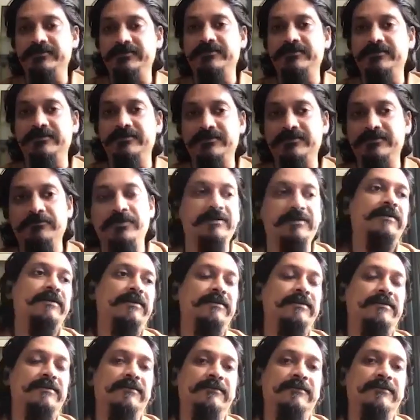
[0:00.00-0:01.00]
better
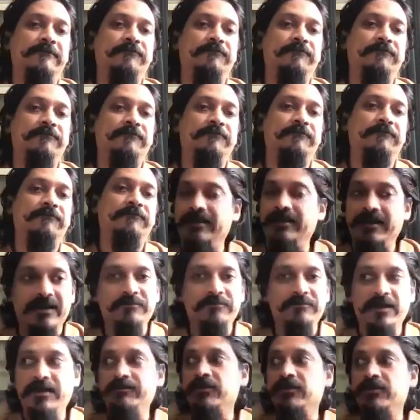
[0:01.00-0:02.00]
i'm i'm not
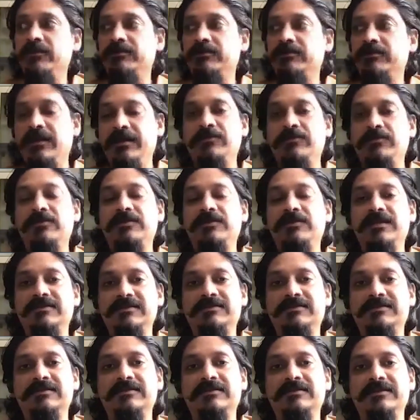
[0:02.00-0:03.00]
i'm not
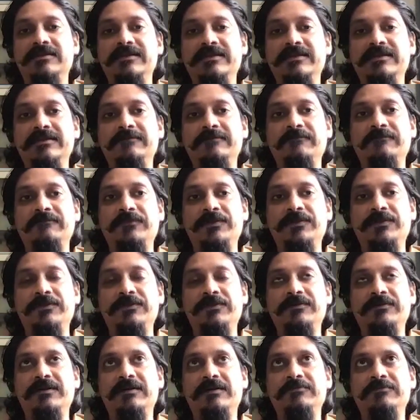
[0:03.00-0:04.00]
necessarily you know i'm
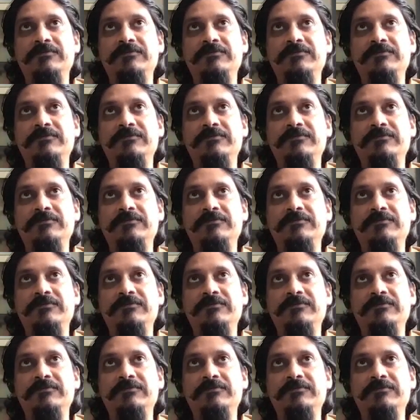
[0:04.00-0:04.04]
not